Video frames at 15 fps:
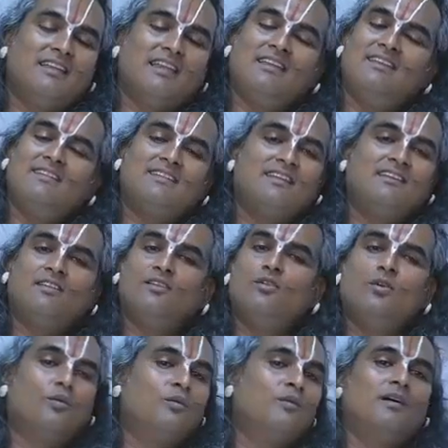he said,
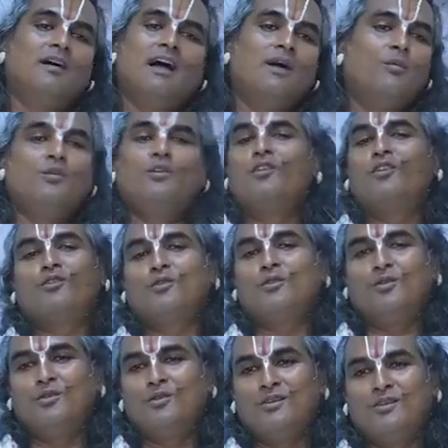no, I will not
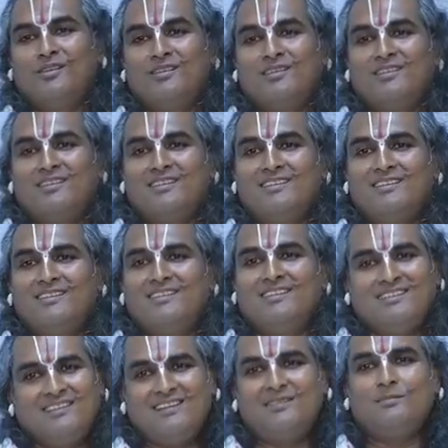go.
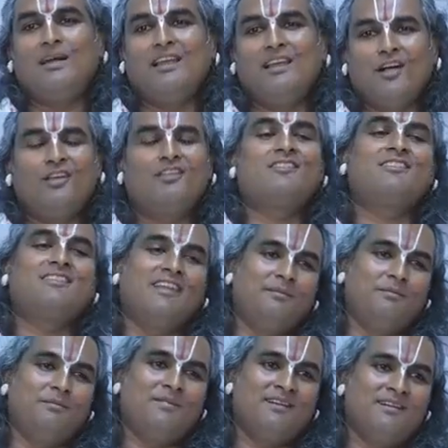This is my last
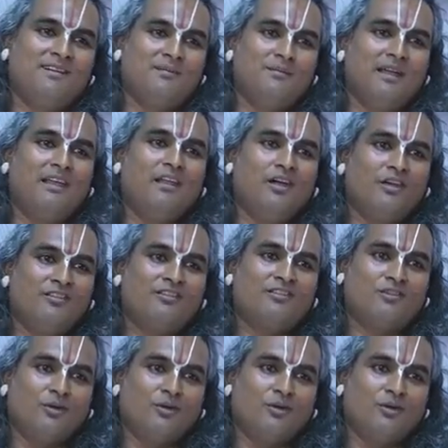stop